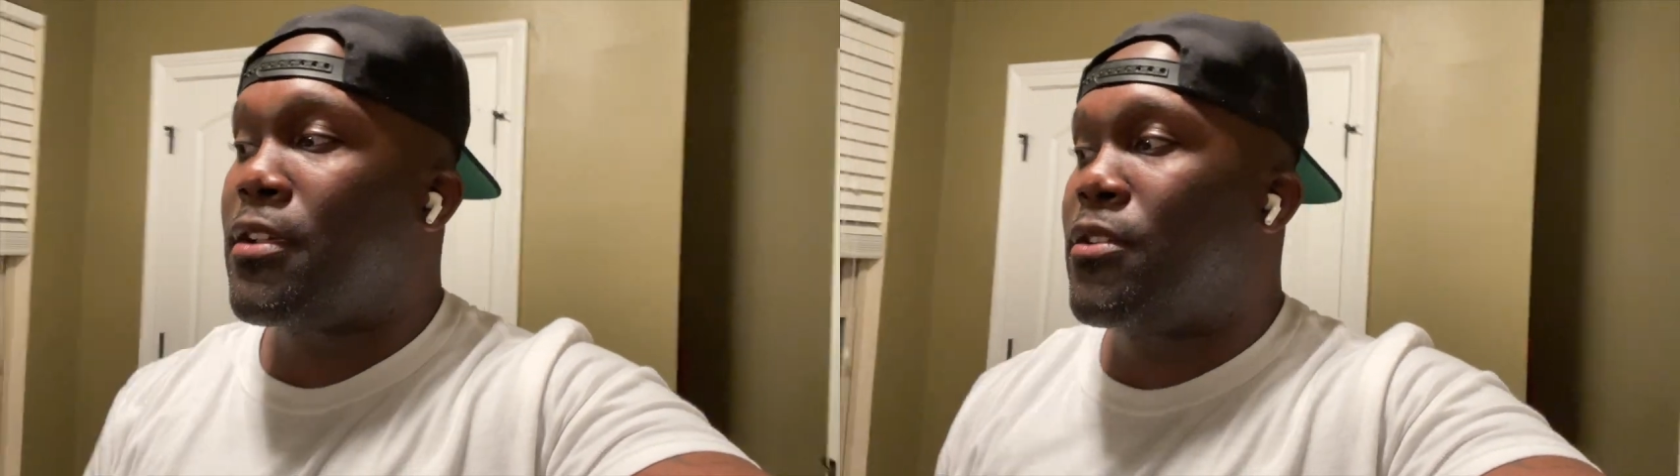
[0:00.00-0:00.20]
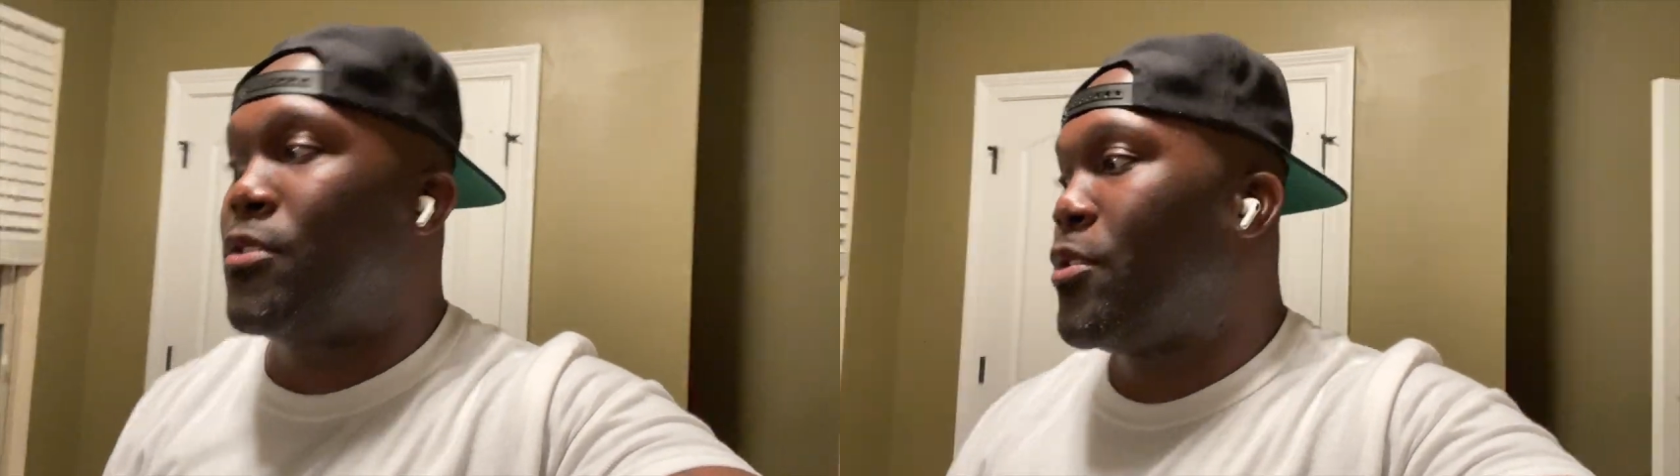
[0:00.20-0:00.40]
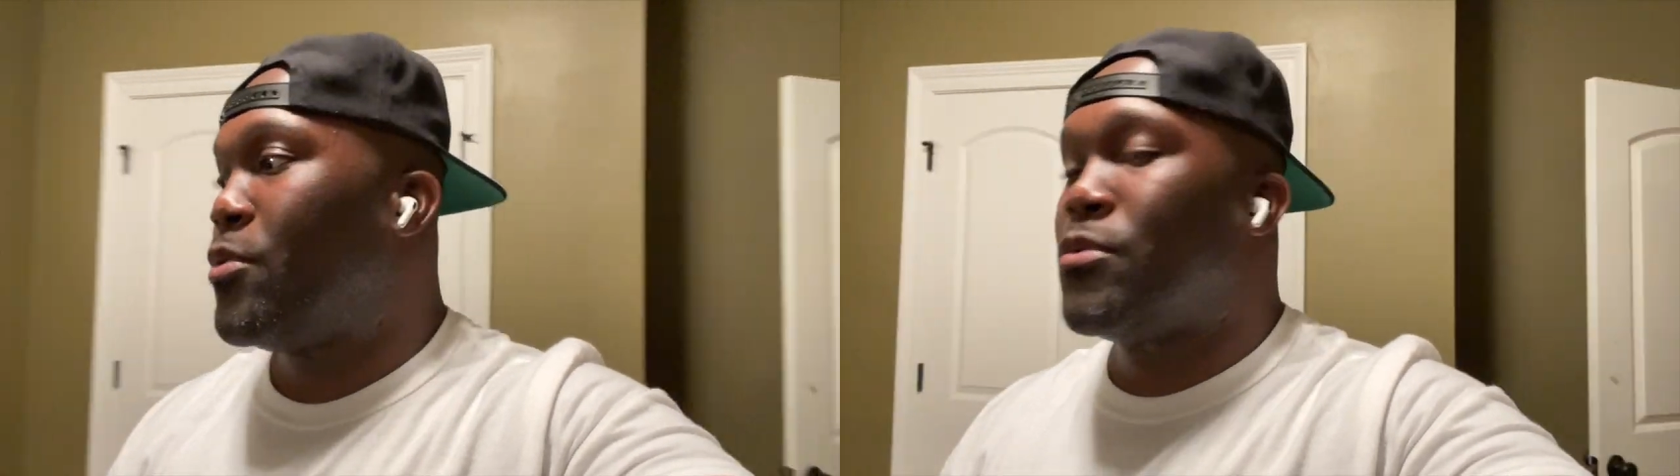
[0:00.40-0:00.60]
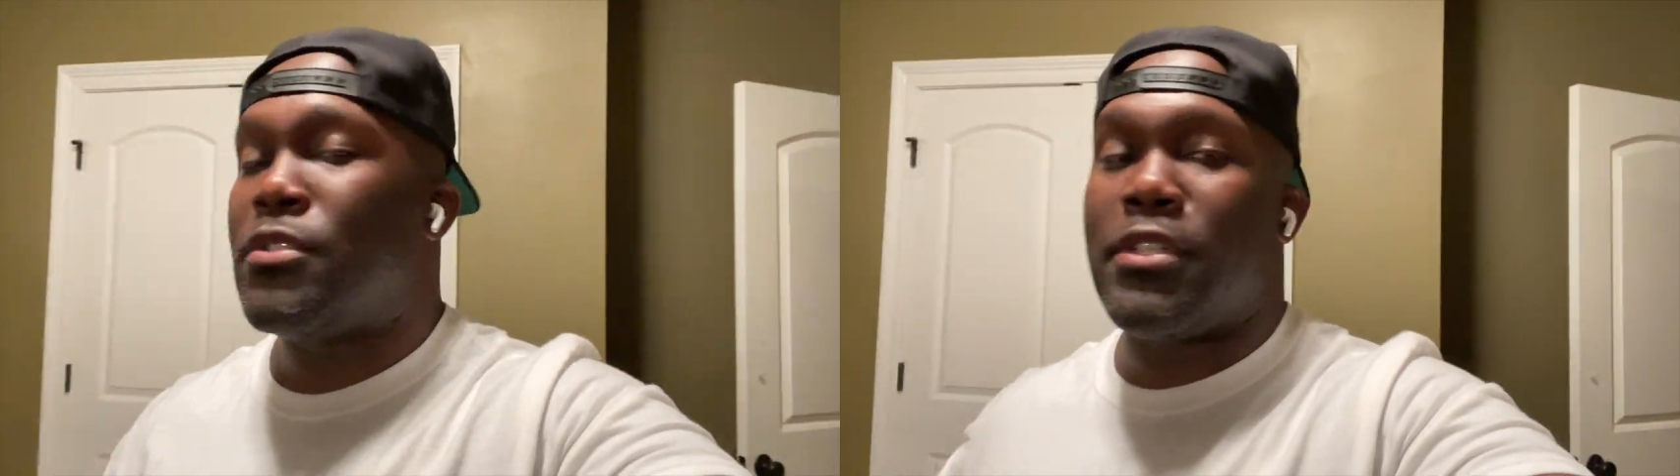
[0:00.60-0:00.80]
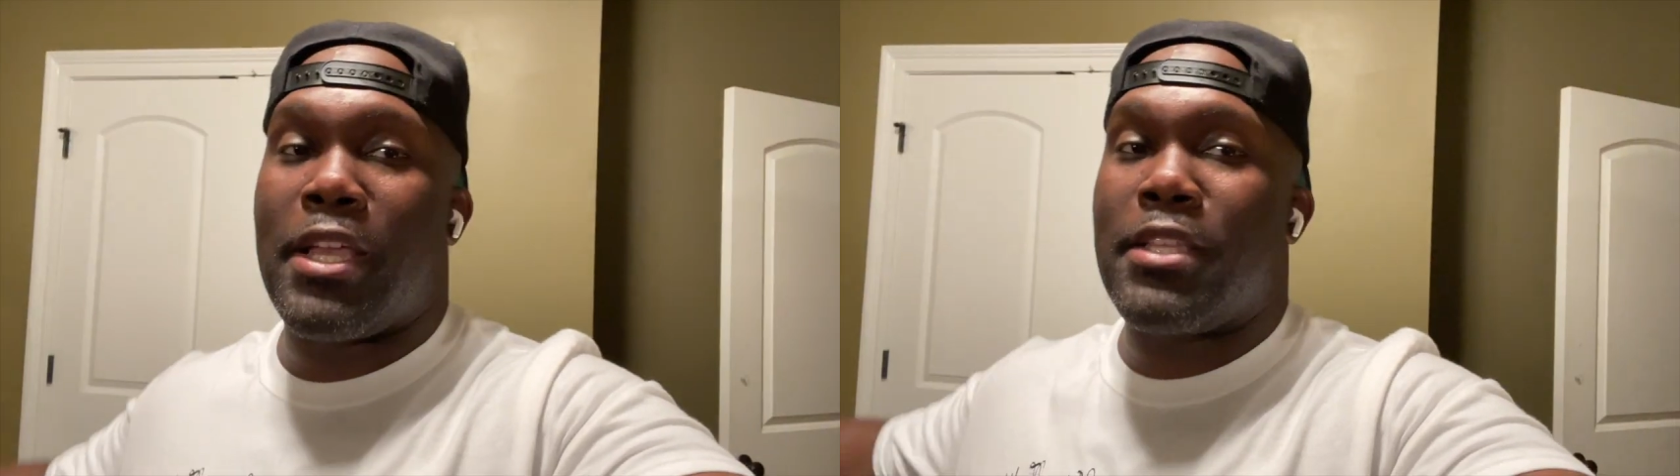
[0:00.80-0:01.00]
You know,
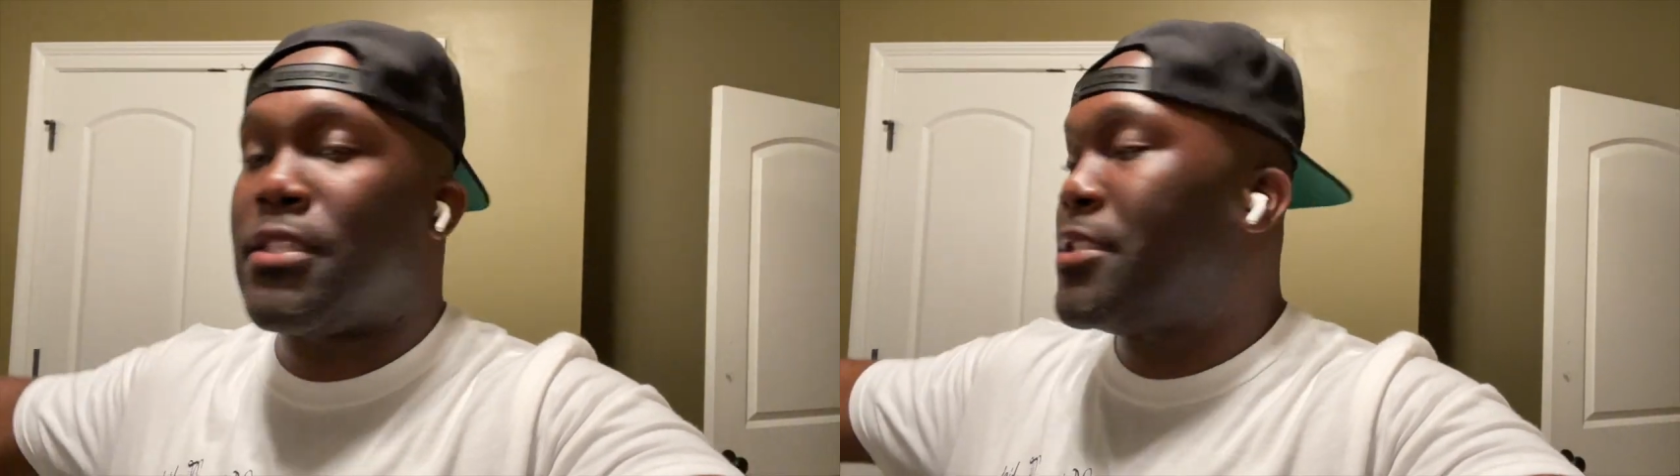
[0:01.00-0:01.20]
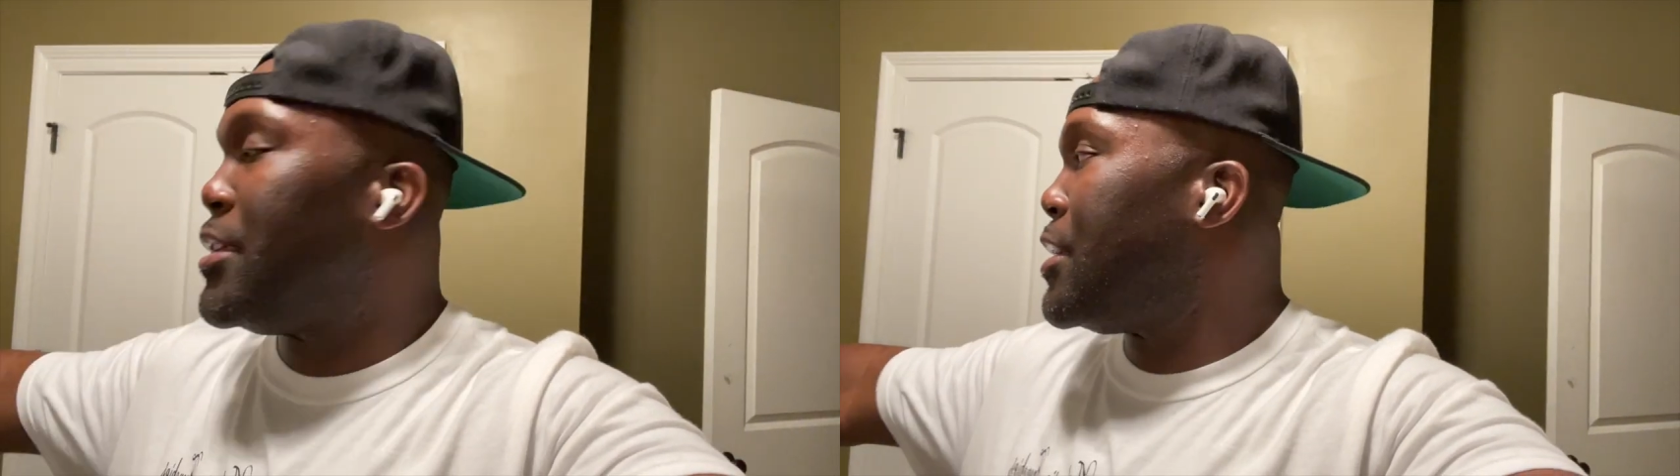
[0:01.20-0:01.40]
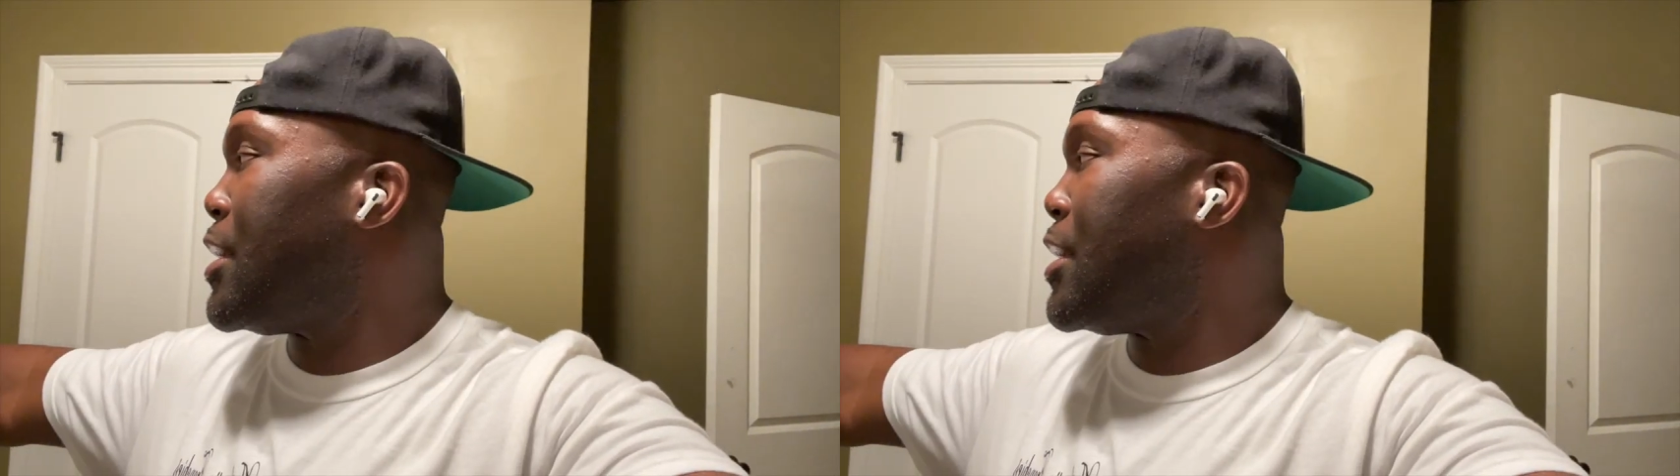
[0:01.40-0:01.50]
Jazz and Tig